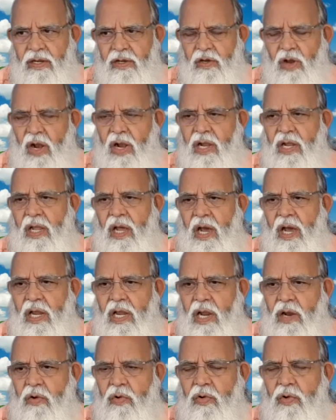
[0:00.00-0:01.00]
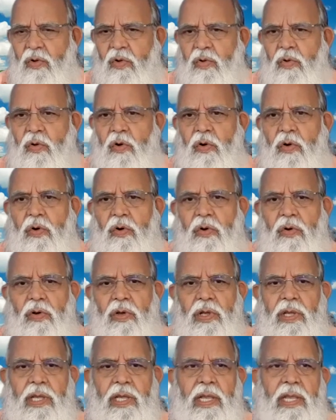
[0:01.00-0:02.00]
not allowed to go
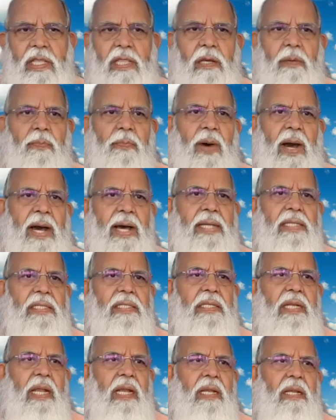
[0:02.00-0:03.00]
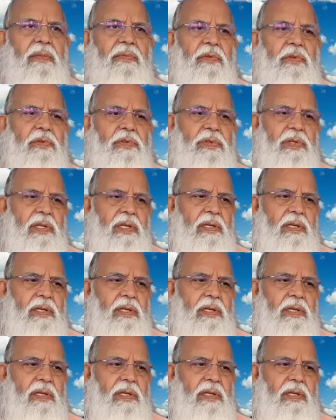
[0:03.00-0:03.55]
in the past and the future.